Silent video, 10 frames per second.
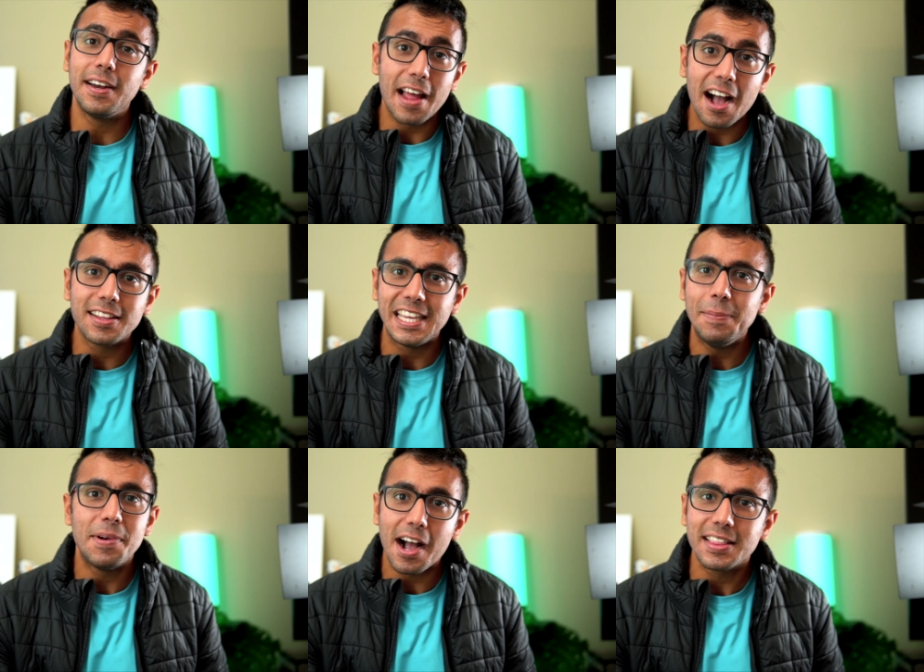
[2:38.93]
Dark
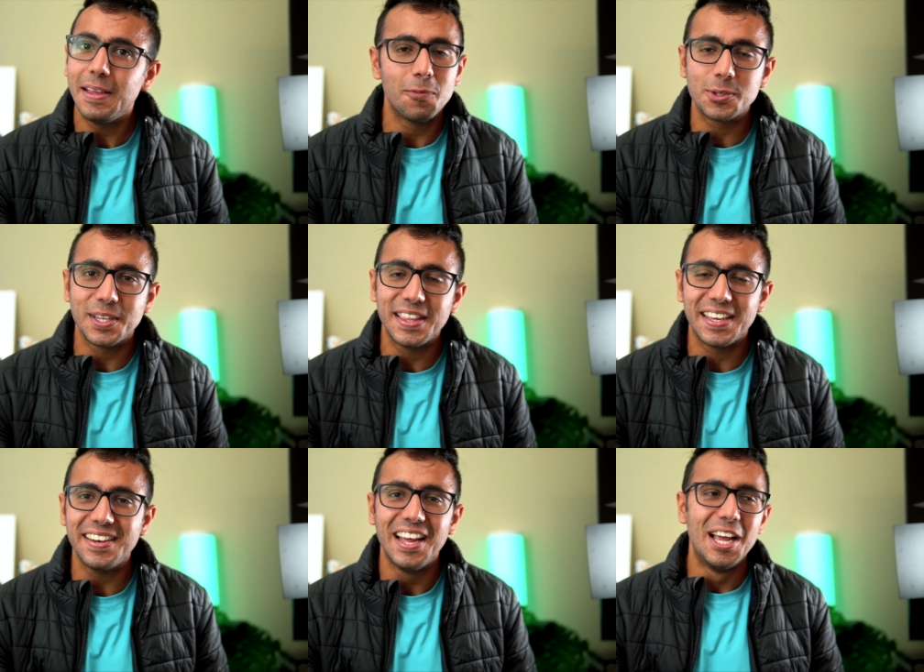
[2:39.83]
theme wasn't
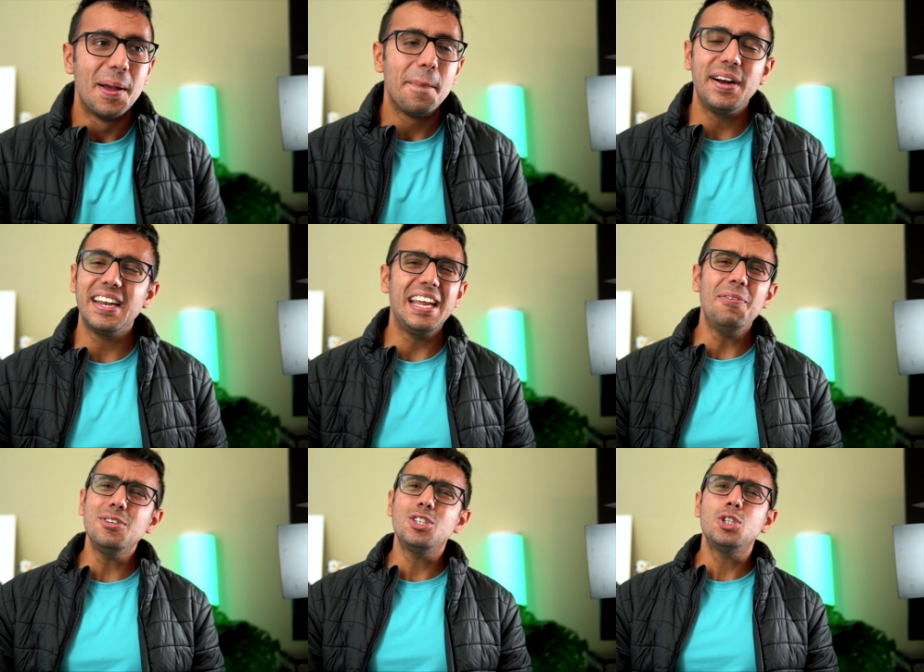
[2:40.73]
there, but it
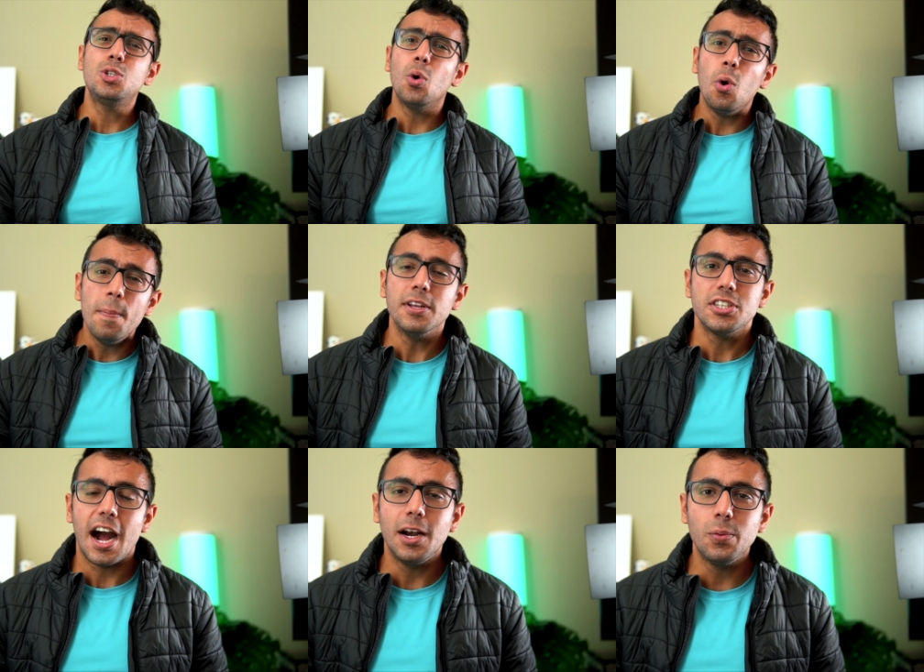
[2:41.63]
was so much
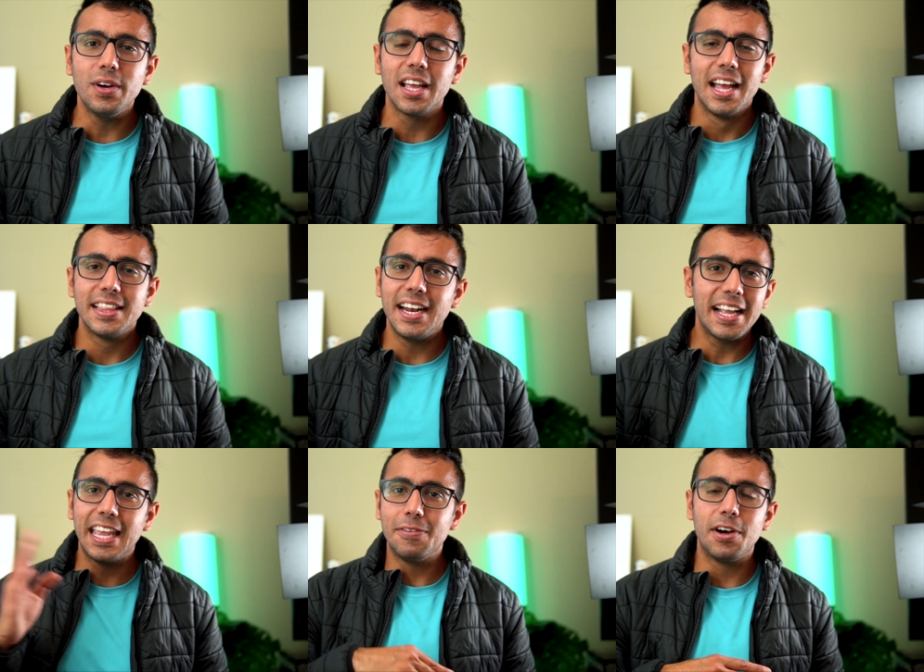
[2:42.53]
hard work that I
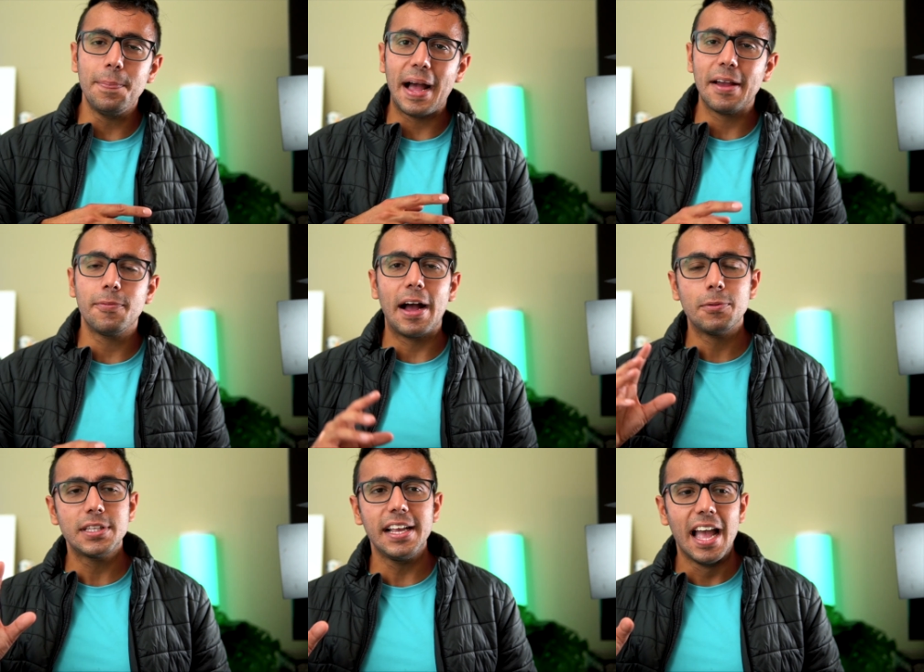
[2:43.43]
gave up. I
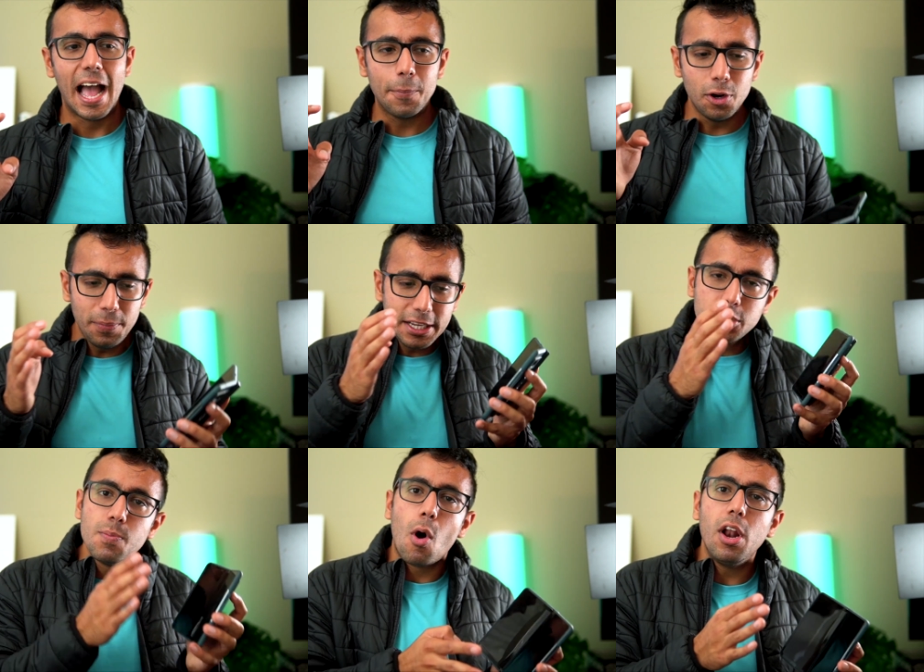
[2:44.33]
was like, I'm gonna make
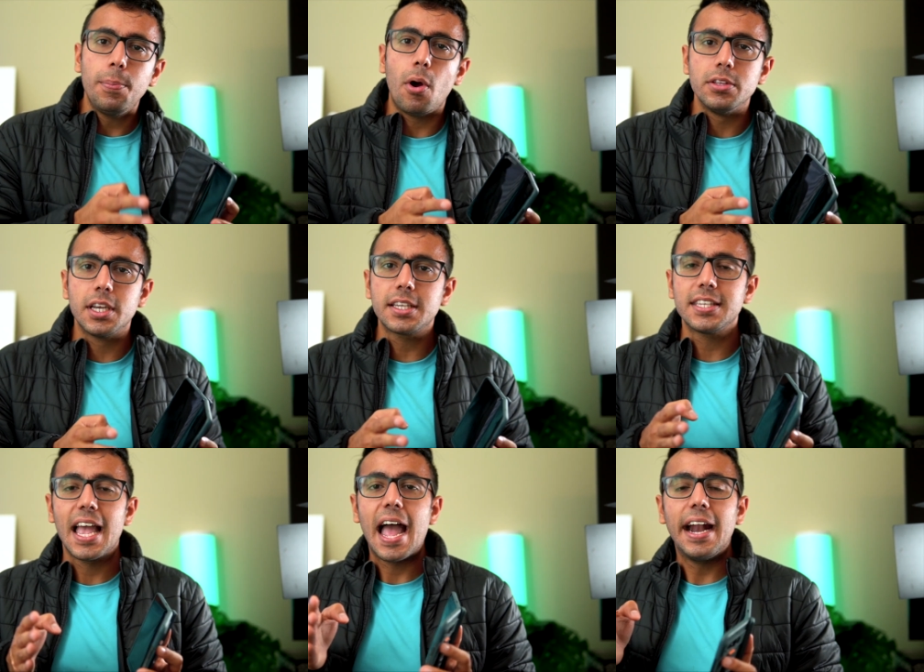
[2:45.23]
small
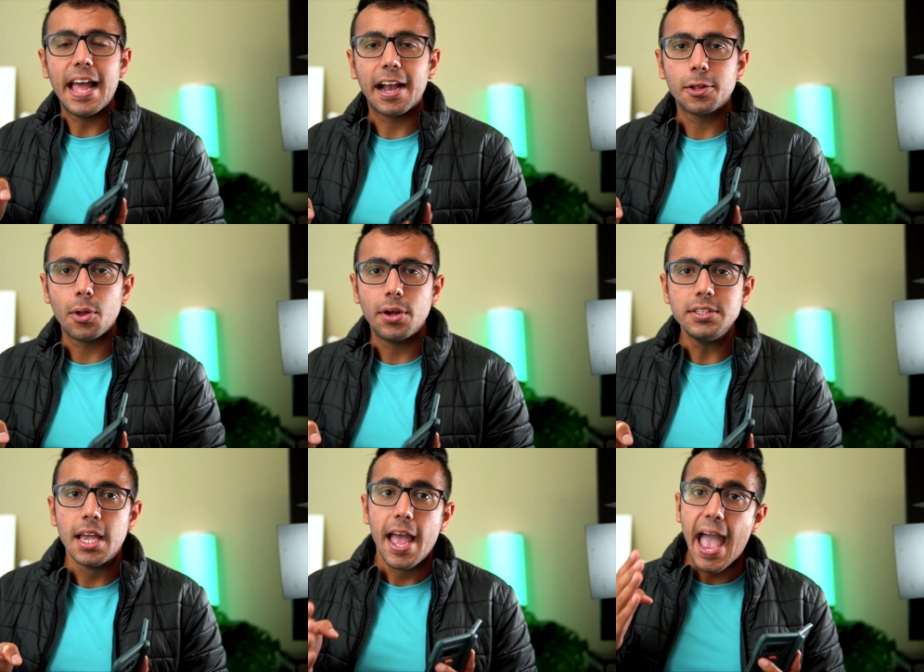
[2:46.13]
projects at
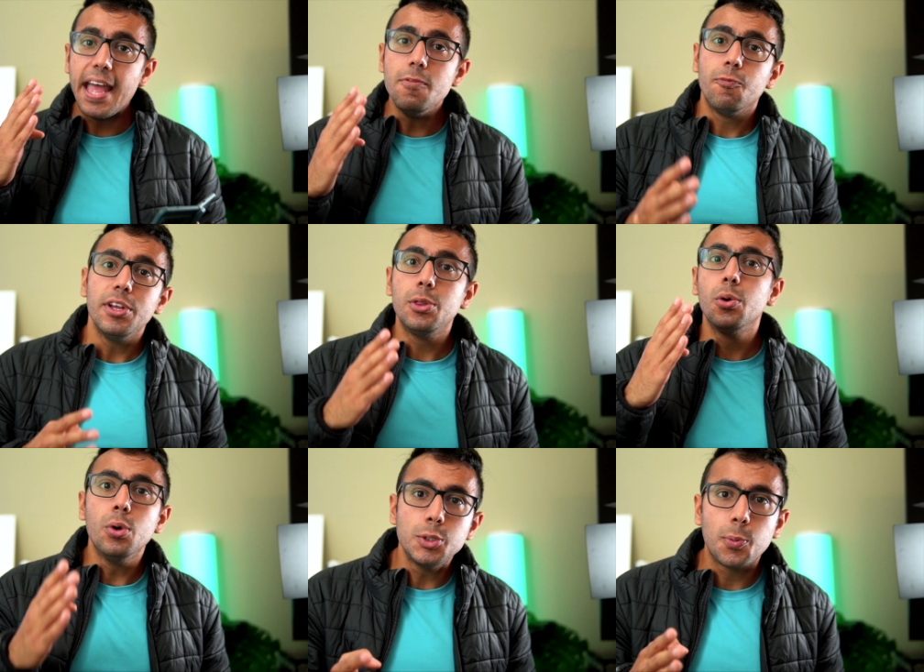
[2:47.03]
hackathons, and with
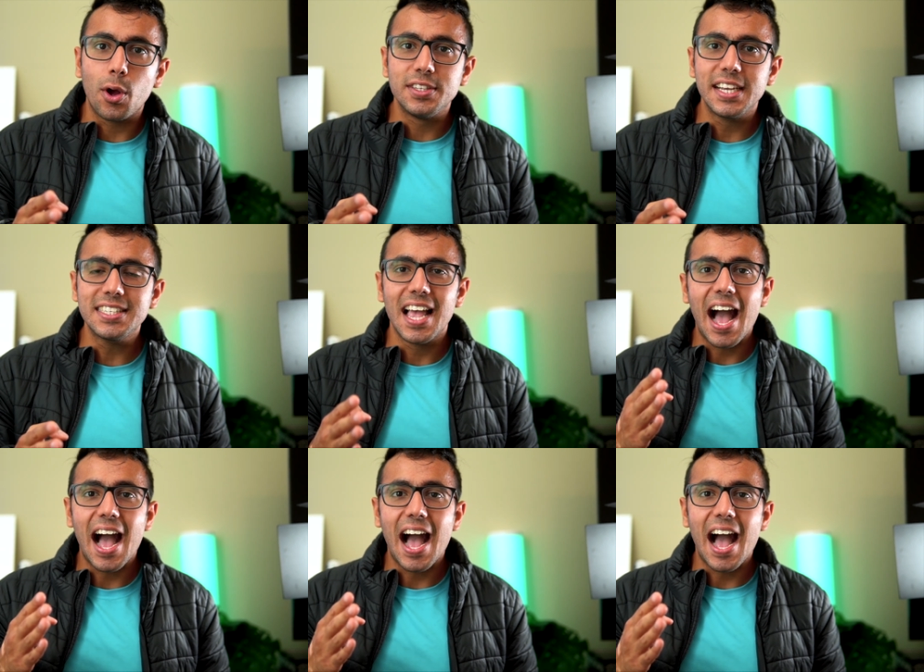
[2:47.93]
those projects